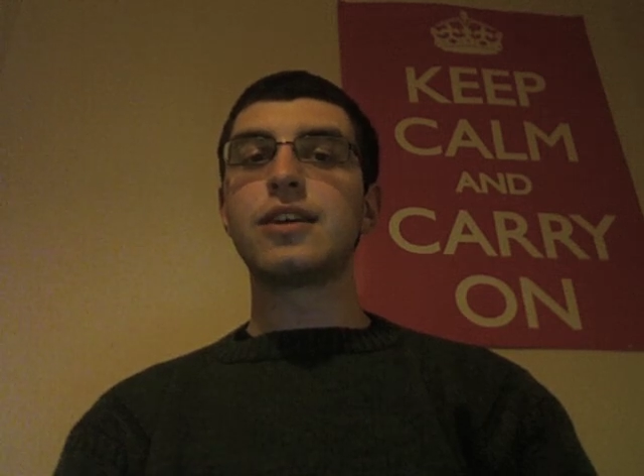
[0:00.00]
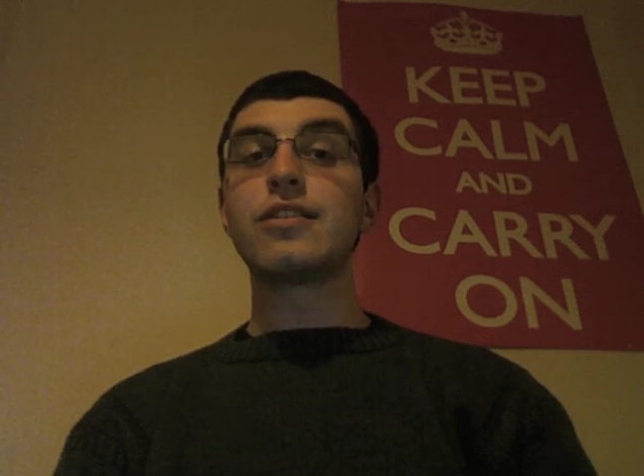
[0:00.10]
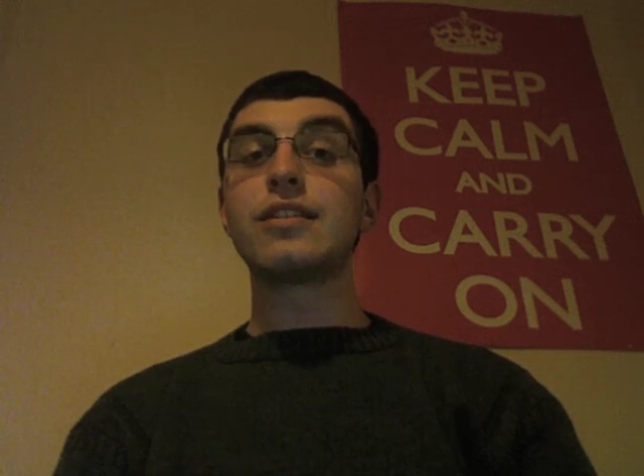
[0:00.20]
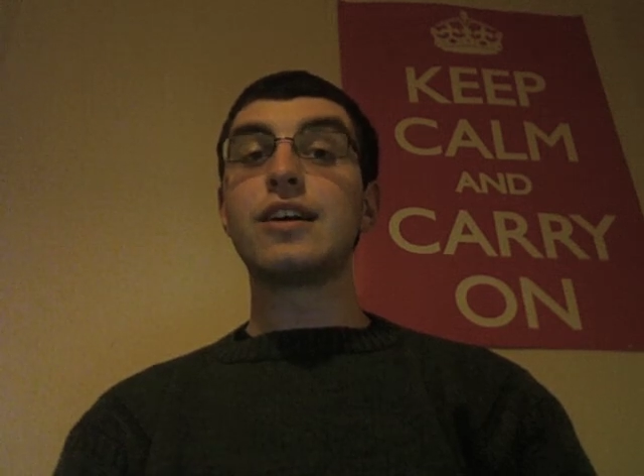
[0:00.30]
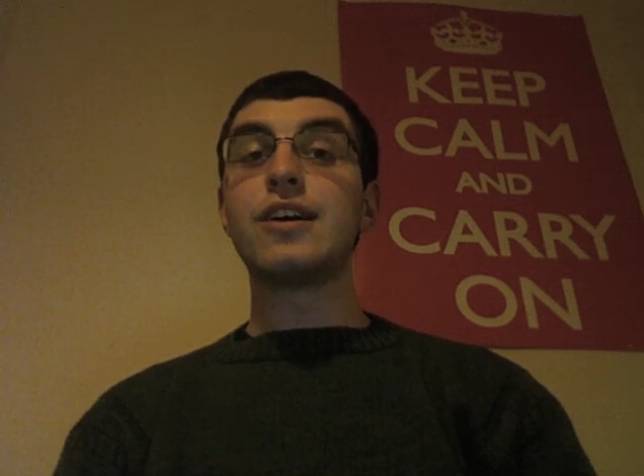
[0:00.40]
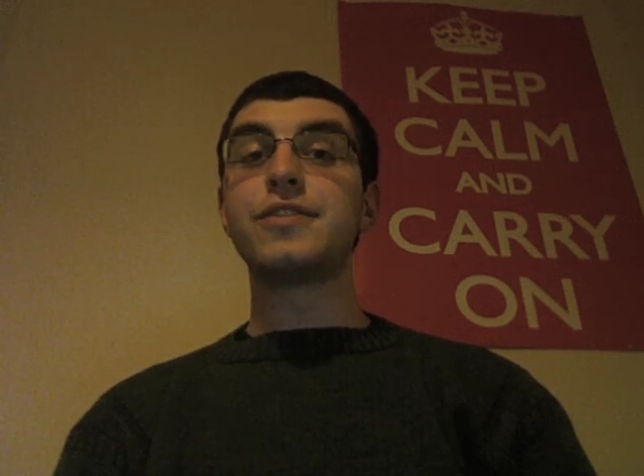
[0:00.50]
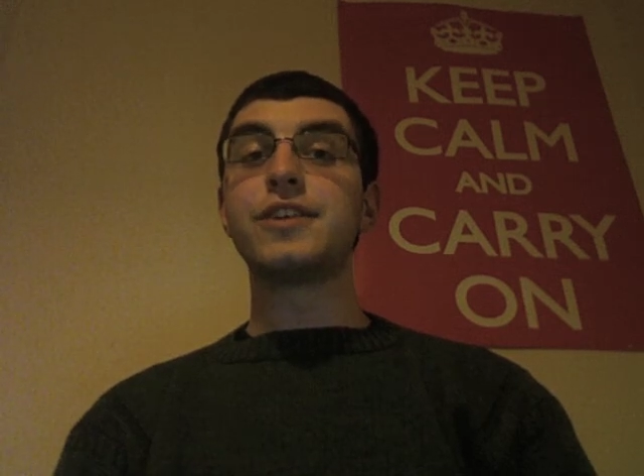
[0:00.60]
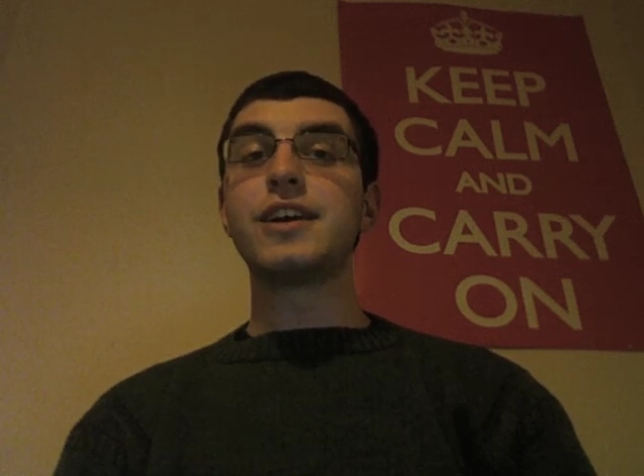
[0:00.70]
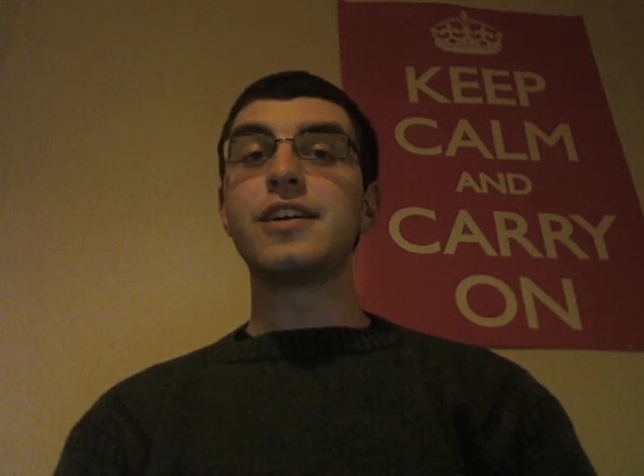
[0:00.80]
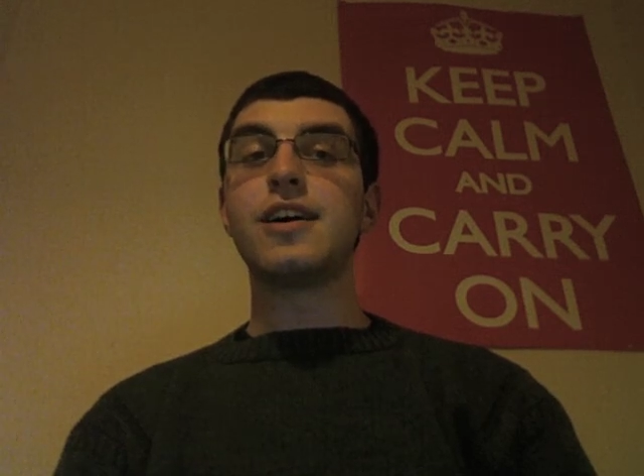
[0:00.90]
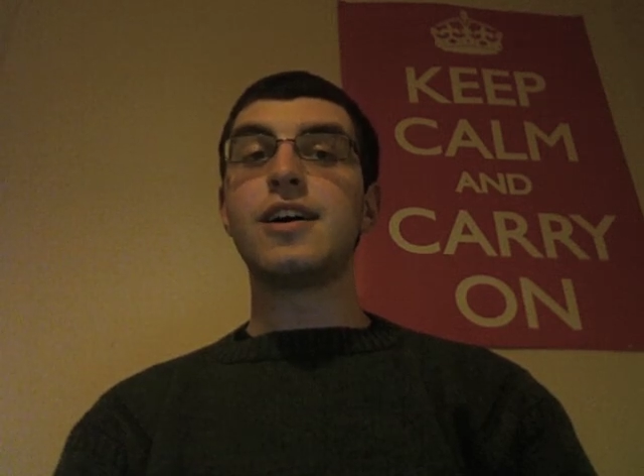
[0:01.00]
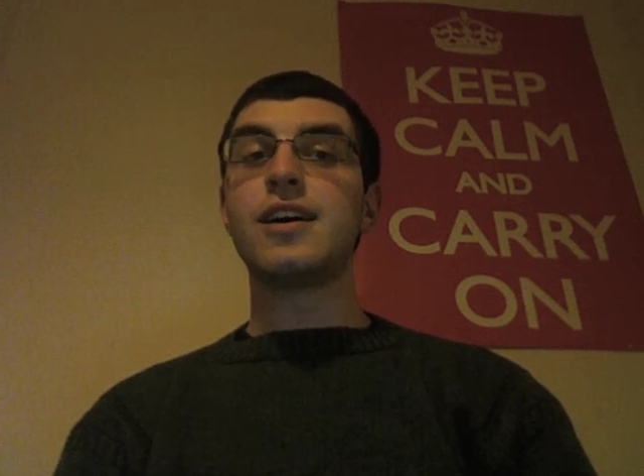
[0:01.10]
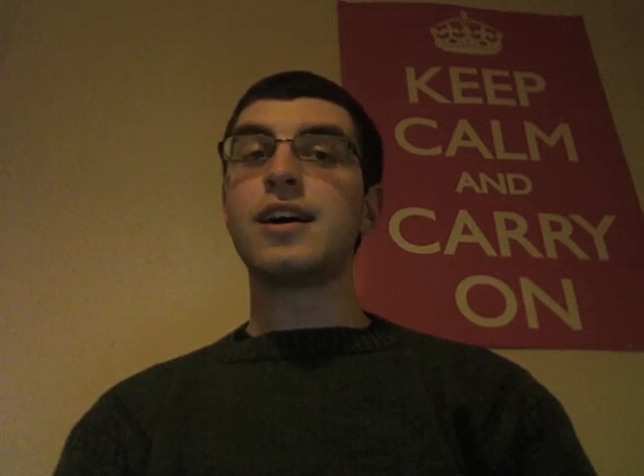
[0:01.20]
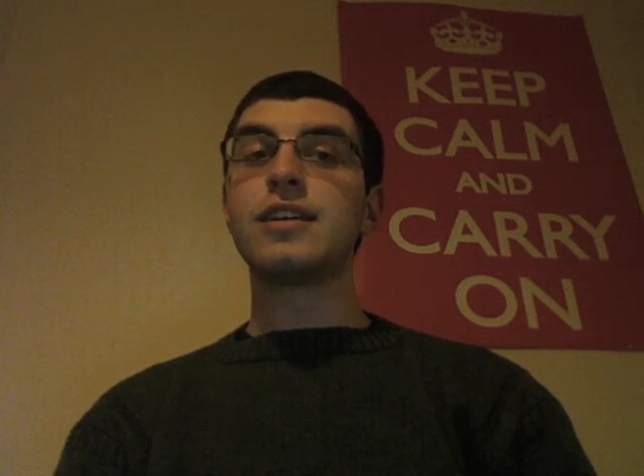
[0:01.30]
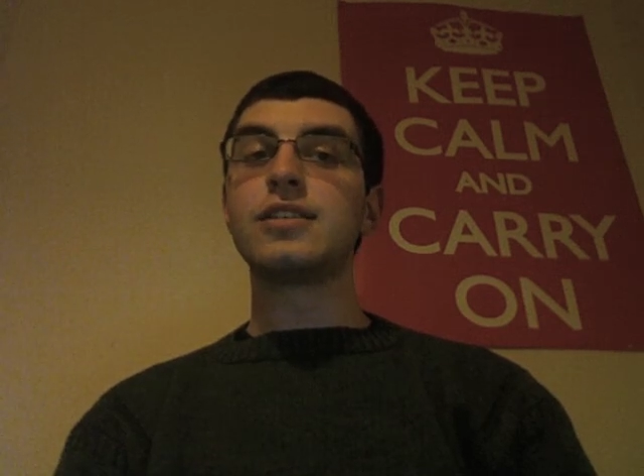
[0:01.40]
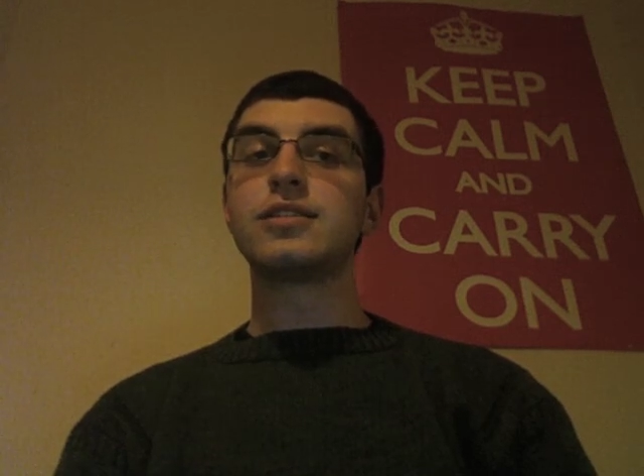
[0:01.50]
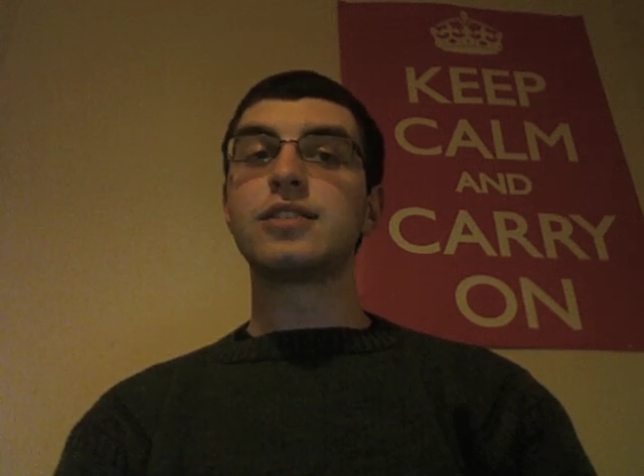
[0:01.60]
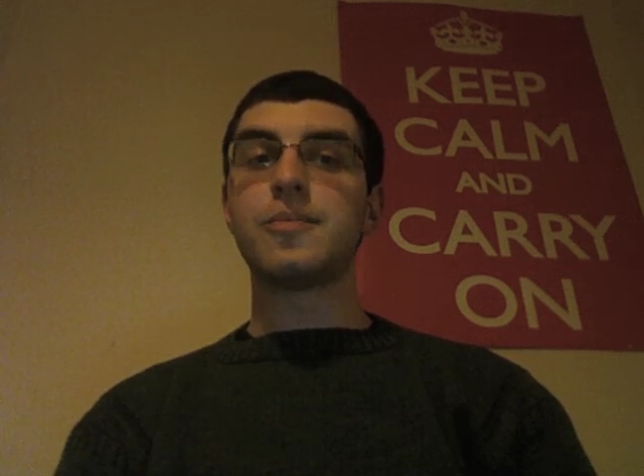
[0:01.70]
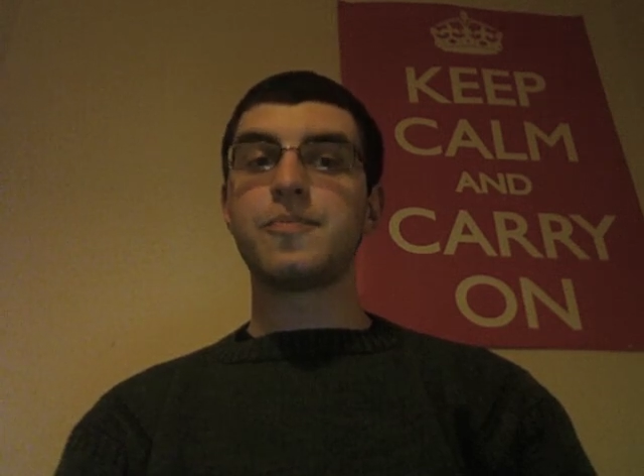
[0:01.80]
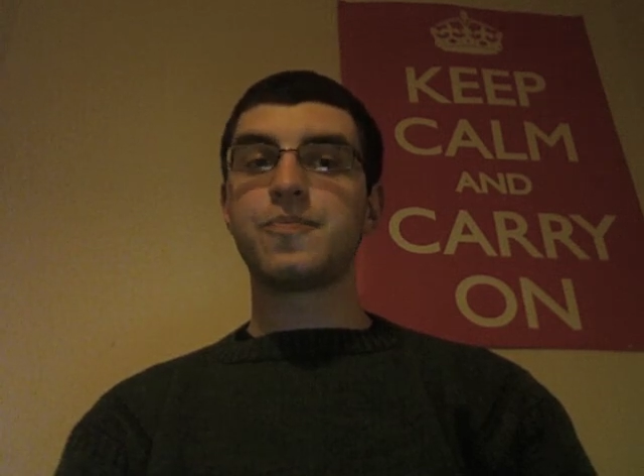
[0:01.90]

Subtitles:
there is laughter in our eyes.